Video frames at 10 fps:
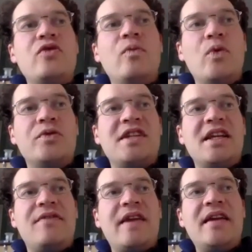do more
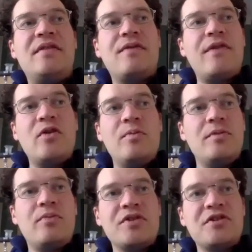TV and film and
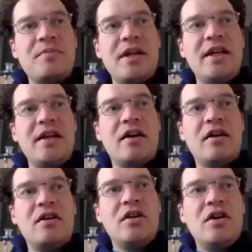possibly a
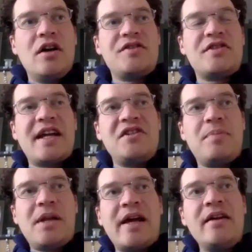stage
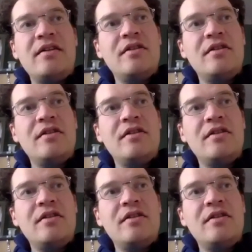play.